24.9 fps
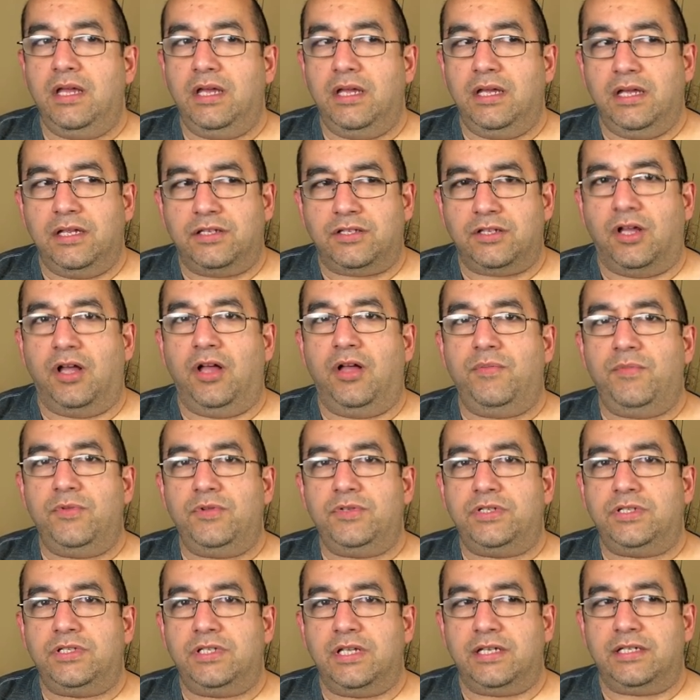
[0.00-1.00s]
it's
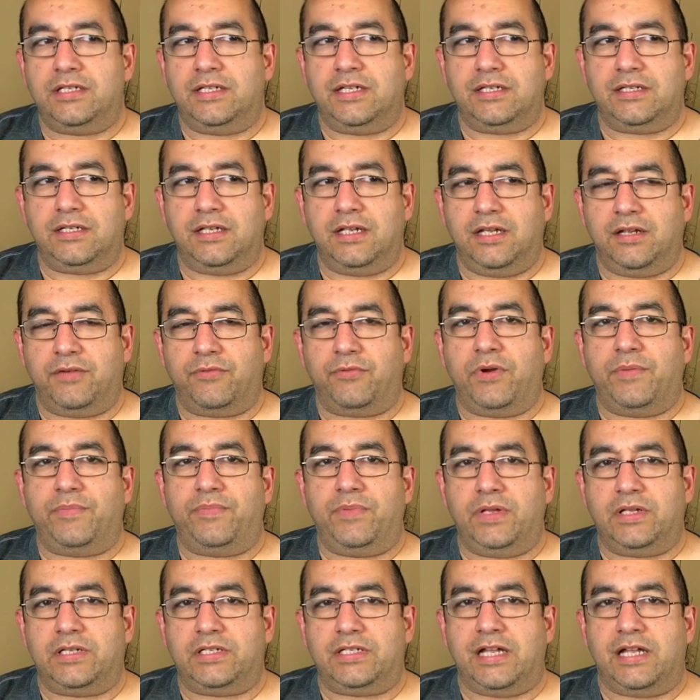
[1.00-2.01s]
almost a rep,
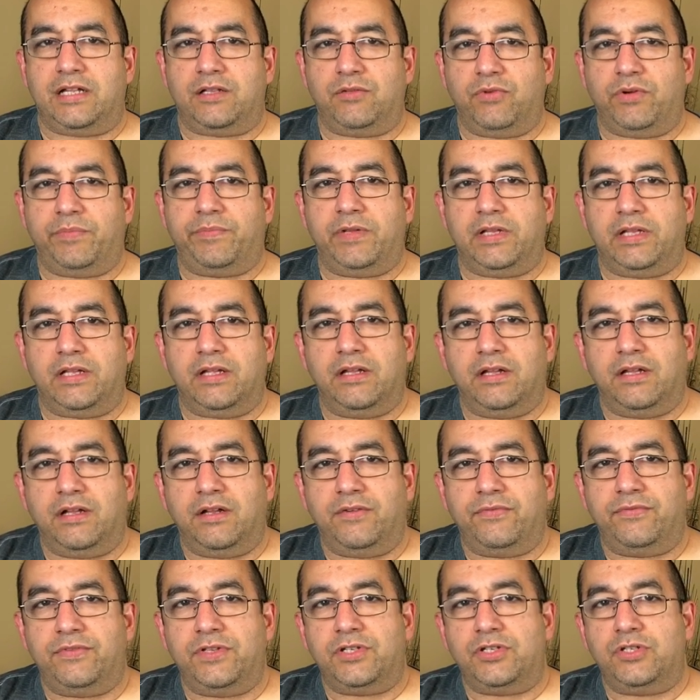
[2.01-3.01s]
exact replica
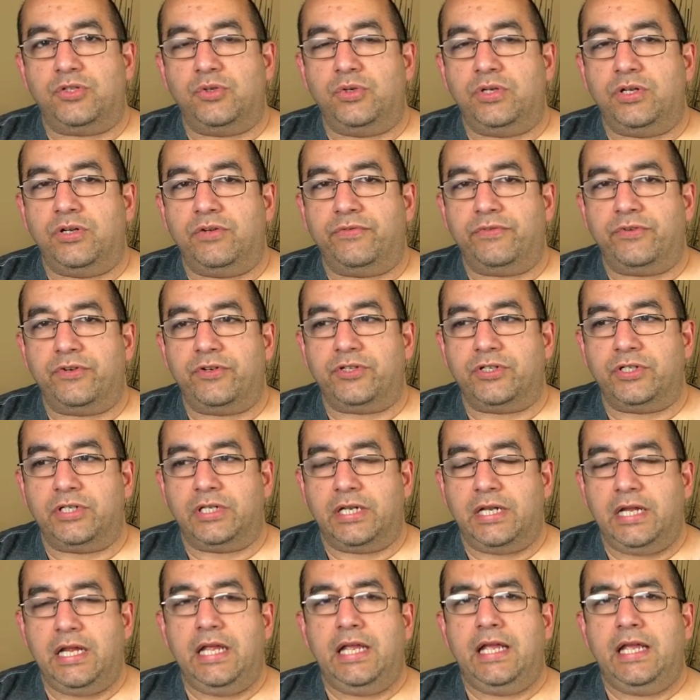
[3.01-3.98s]
of the studio version,